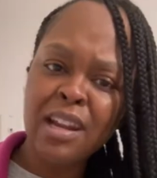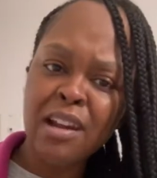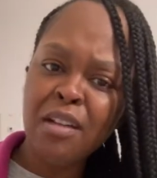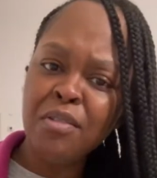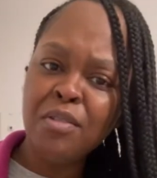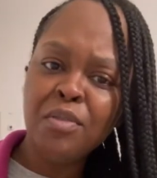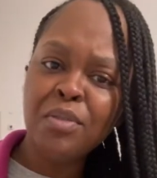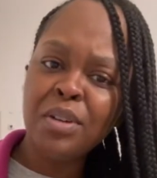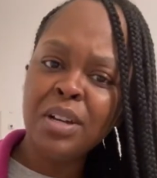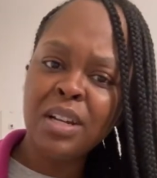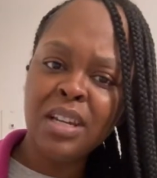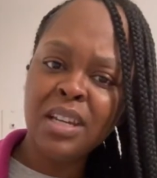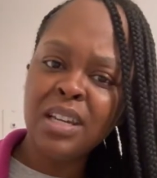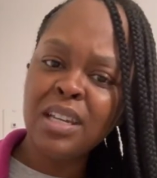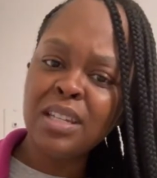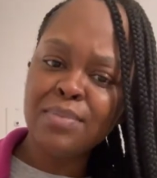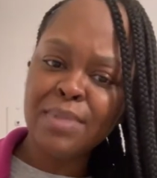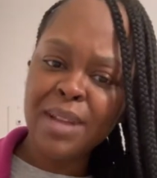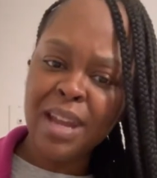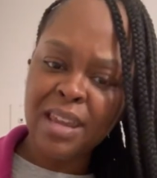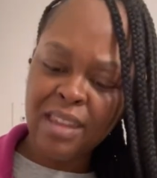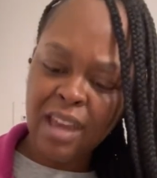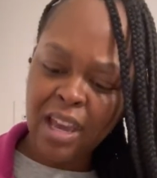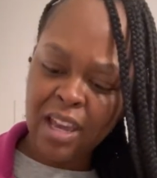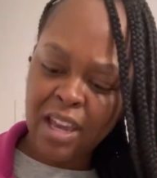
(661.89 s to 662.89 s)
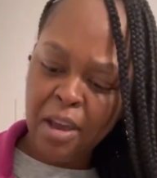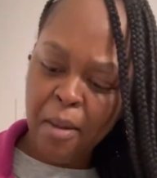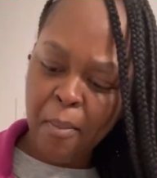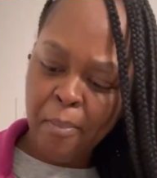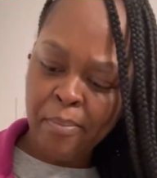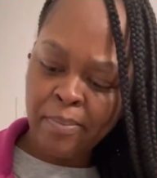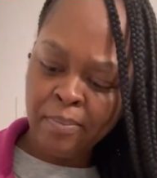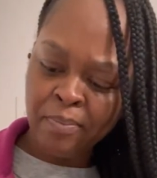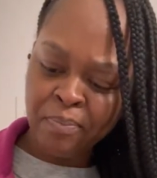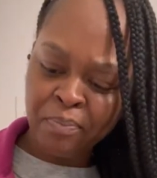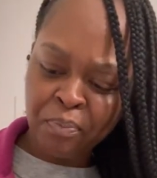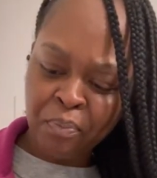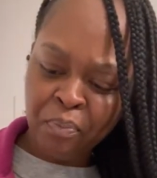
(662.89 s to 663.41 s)
I don't know what it is, but I like it.
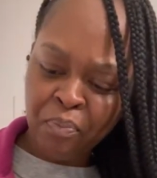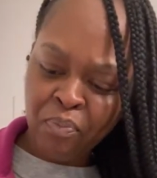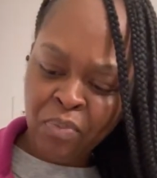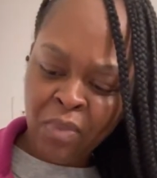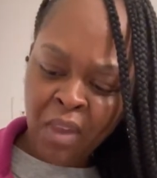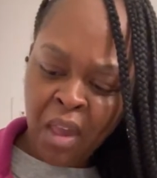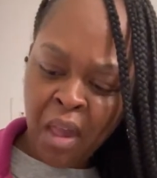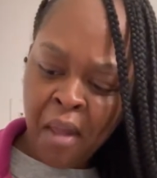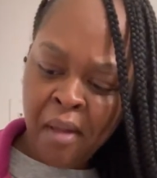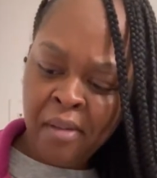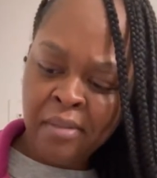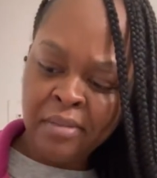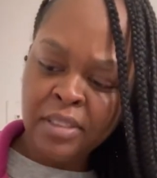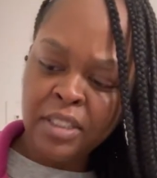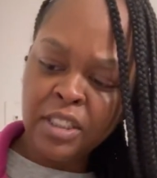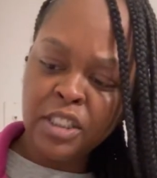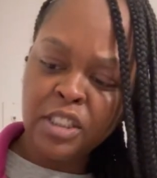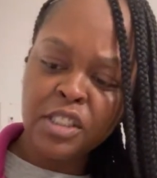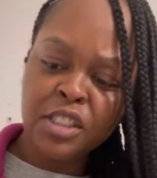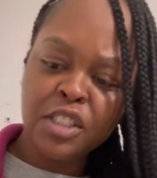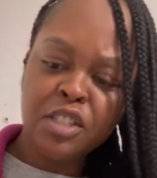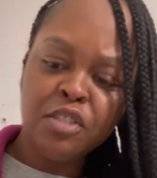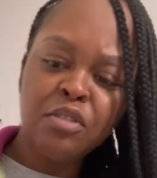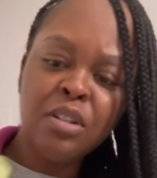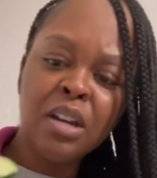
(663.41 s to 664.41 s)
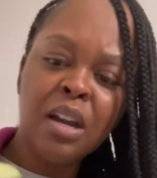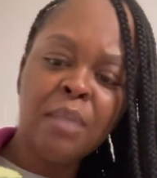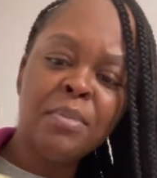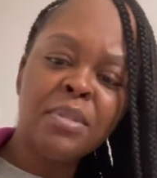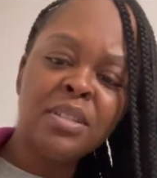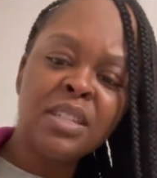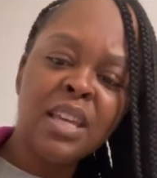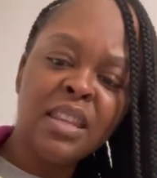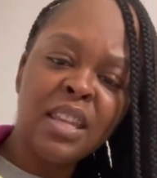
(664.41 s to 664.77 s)
These are cucumbers.